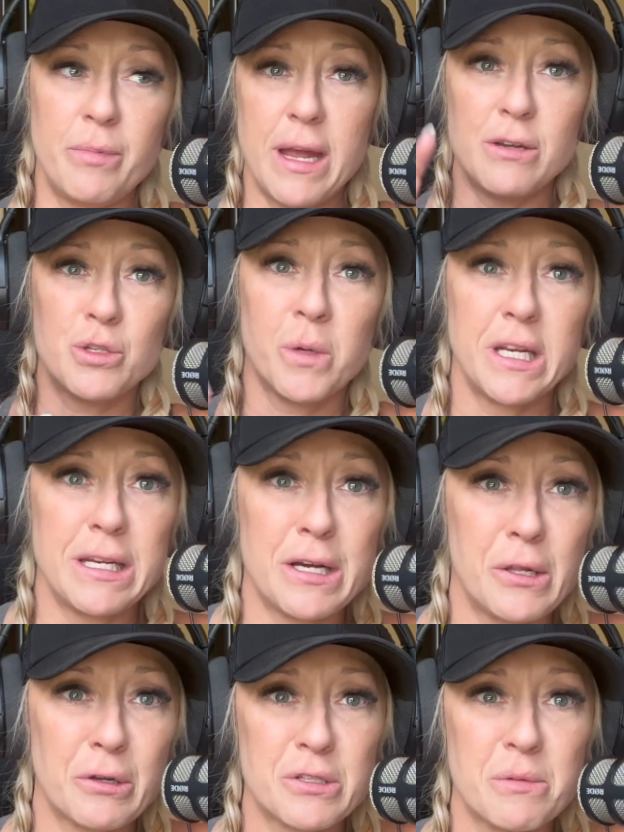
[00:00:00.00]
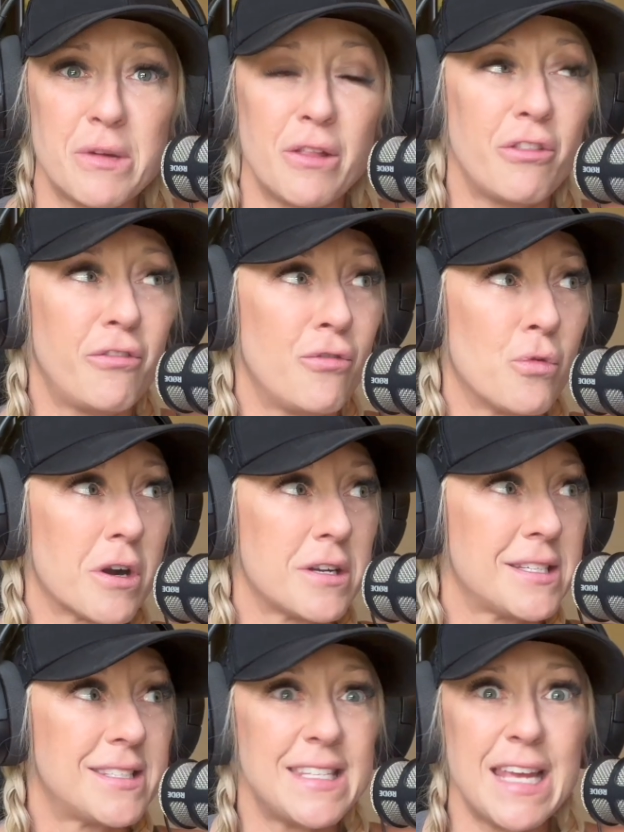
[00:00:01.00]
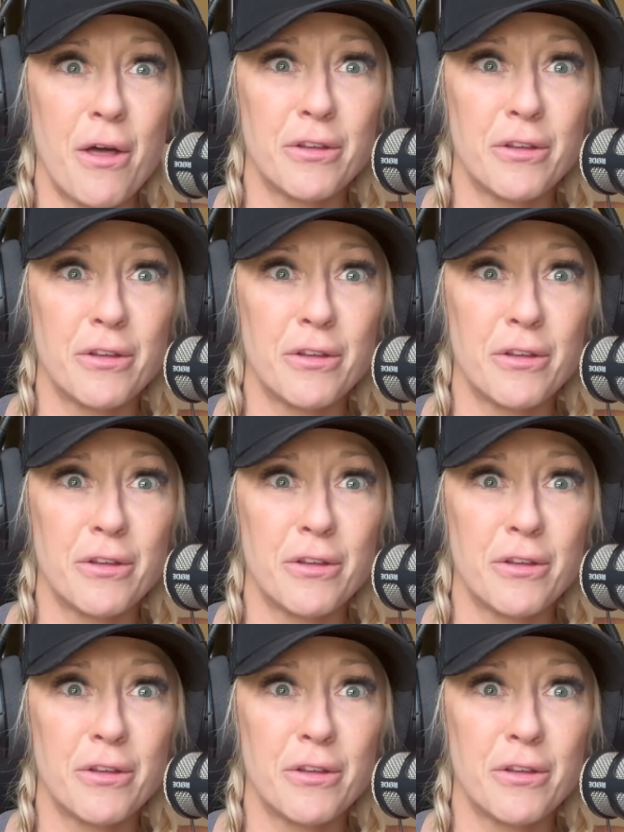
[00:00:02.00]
paid $20 a month for to see how